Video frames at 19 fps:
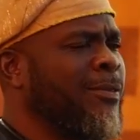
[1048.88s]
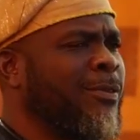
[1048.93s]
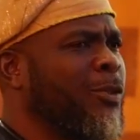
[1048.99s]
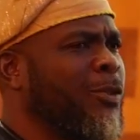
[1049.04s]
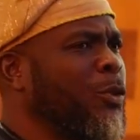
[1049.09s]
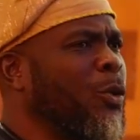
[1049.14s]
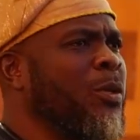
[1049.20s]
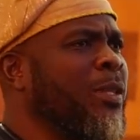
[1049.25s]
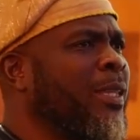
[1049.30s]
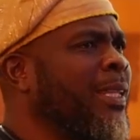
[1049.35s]

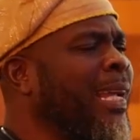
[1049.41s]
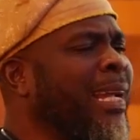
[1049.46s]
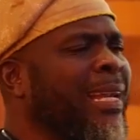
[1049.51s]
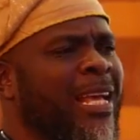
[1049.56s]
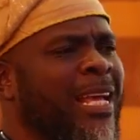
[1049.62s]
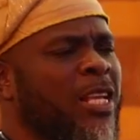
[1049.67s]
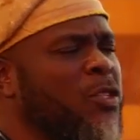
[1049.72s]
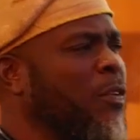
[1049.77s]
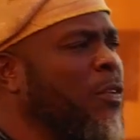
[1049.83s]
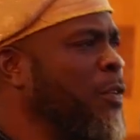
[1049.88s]
Don't think
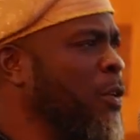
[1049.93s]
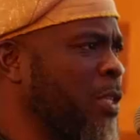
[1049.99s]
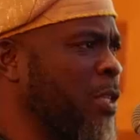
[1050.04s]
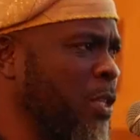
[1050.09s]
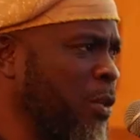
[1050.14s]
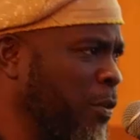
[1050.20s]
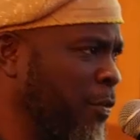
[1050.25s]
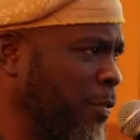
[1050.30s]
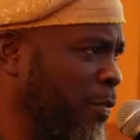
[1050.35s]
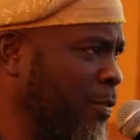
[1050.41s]
less of
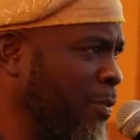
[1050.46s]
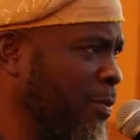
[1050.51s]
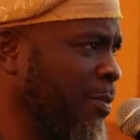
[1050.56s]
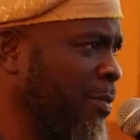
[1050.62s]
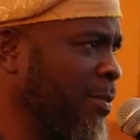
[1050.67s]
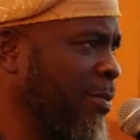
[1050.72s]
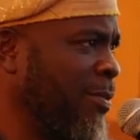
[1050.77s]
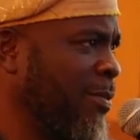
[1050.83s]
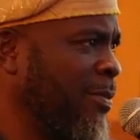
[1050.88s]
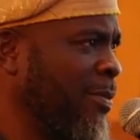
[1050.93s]
yourself,
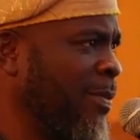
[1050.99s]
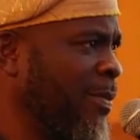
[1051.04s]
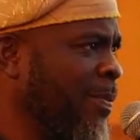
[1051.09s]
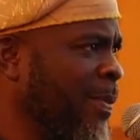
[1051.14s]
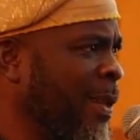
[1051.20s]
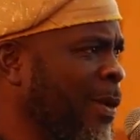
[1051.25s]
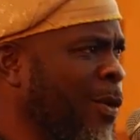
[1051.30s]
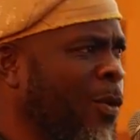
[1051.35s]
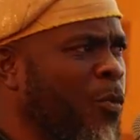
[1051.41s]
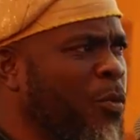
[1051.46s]

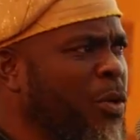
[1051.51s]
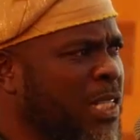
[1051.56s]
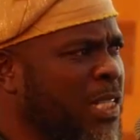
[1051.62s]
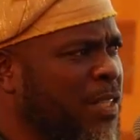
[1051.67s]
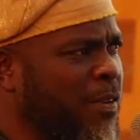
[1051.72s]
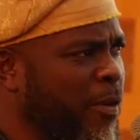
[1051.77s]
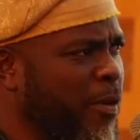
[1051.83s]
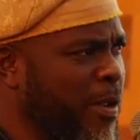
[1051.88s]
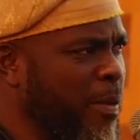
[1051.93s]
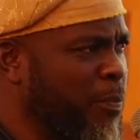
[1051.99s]
which is
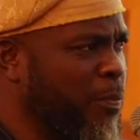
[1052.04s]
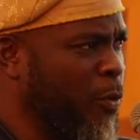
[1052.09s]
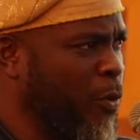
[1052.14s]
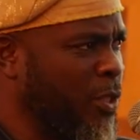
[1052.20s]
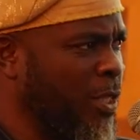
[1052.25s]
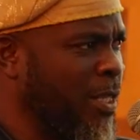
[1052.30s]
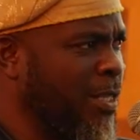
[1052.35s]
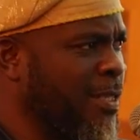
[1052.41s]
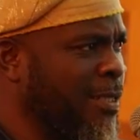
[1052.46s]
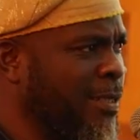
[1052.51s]
very
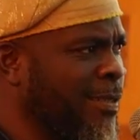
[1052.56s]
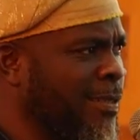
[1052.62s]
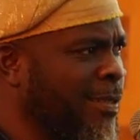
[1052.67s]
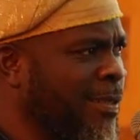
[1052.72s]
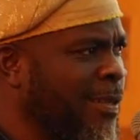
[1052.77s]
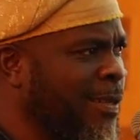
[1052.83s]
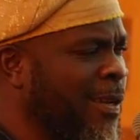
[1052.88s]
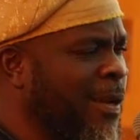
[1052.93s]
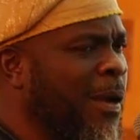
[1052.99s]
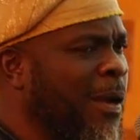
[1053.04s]
important.
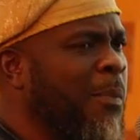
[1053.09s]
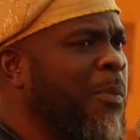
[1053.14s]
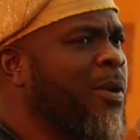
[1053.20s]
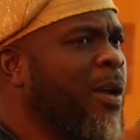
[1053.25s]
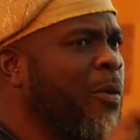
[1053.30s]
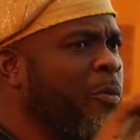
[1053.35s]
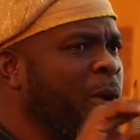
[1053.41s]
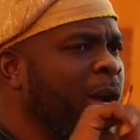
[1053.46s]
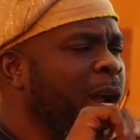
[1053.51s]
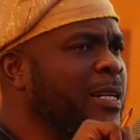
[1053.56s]
But
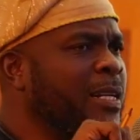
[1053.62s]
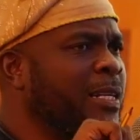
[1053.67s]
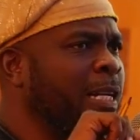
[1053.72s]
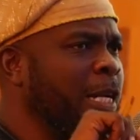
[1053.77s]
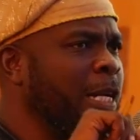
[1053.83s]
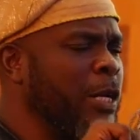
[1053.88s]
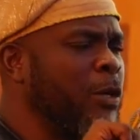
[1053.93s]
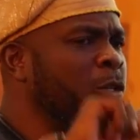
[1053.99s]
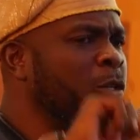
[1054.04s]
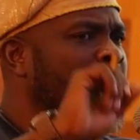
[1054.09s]
I've heard in the
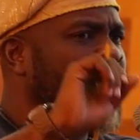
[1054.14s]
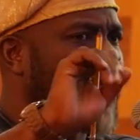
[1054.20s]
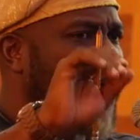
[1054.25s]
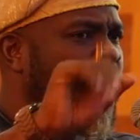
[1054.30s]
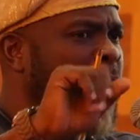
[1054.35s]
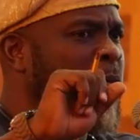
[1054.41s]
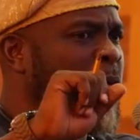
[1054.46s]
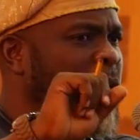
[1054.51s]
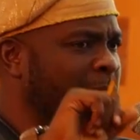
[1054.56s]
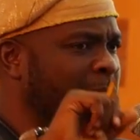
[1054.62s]
news
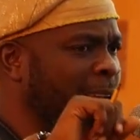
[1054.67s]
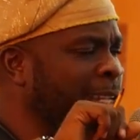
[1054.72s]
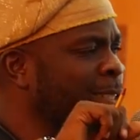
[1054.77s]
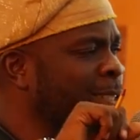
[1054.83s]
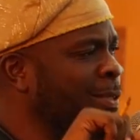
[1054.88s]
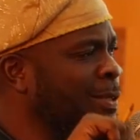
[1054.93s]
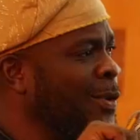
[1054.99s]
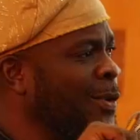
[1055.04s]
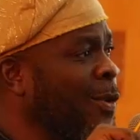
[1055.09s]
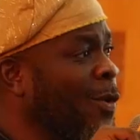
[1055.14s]
very recent
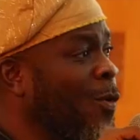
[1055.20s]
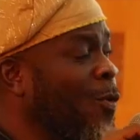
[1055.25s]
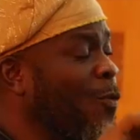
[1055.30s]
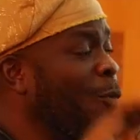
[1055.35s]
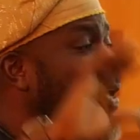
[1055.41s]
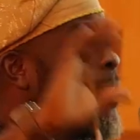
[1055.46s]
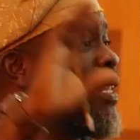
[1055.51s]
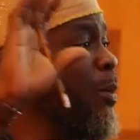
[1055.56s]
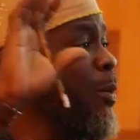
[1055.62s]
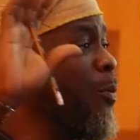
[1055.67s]

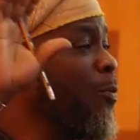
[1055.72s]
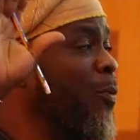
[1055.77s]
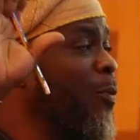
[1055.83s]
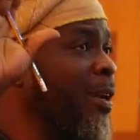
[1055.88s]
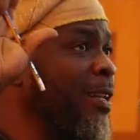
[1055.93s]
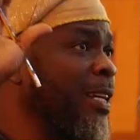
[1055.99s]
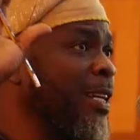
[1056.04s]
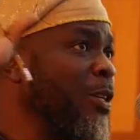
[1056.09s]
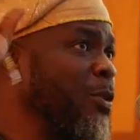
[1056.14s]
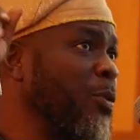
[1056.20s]
when
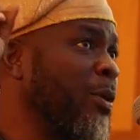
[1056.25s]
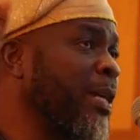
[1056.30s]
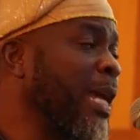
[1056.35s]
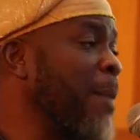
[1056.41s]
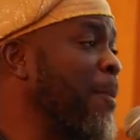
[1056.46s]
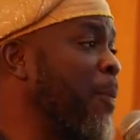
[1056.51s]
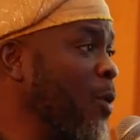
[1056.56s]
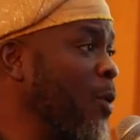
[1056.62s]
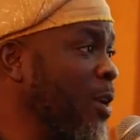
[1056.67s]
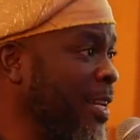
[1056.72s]
the UK
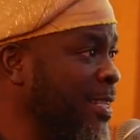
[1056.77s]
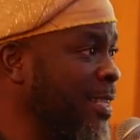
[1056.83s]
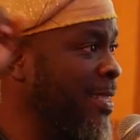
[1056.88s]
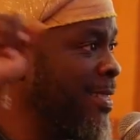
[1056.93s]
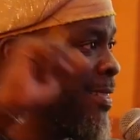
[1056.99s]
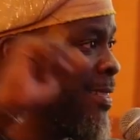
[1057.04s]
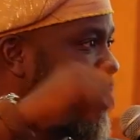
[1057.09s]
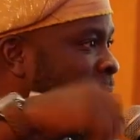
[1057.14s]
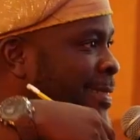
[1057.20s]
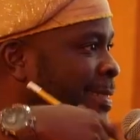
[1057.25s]

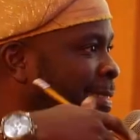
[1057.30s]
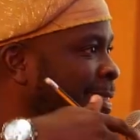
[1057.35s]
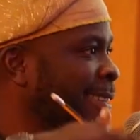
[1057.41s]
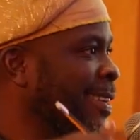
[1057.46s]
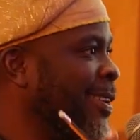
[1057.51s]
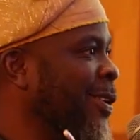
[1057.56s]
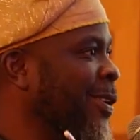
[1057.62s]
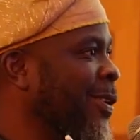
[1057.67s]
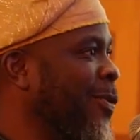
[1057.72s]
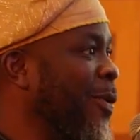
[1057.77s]
police
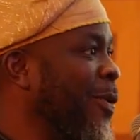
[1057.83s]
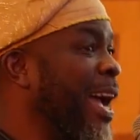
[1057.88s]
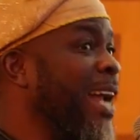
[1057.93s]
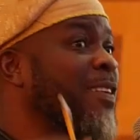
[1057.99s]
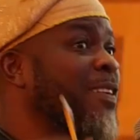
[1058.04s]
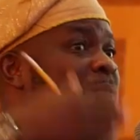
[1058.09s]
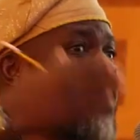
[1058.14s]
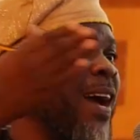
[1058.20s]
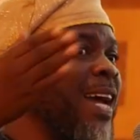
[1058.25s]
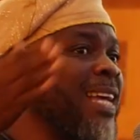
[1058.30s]
were
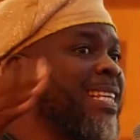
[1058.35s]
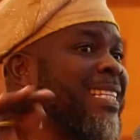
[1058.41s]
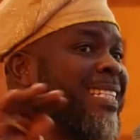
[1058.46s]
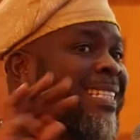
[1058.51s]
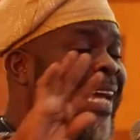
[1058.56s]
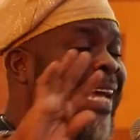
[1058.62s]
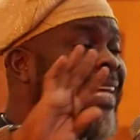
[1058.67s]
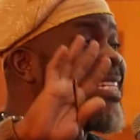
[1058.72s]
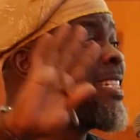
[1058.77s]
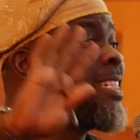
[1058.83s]
advising
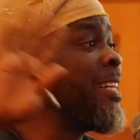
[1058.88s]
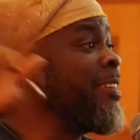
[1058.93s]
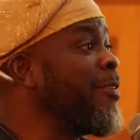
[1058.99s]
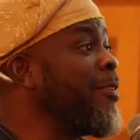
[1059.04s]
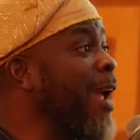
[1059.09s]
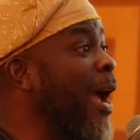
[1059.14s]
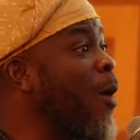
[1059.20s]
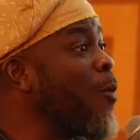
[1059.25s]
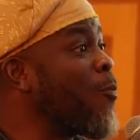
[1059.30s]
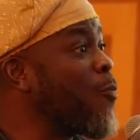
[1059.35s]

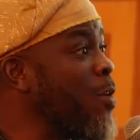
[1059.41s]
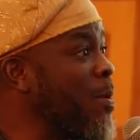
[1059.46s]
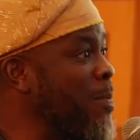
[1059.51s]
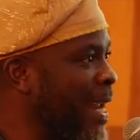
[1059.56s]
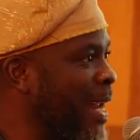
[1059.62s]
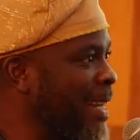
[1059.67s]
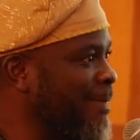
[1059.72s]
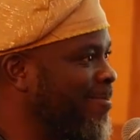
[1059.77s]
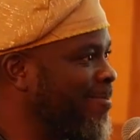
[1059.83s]
Nigerian women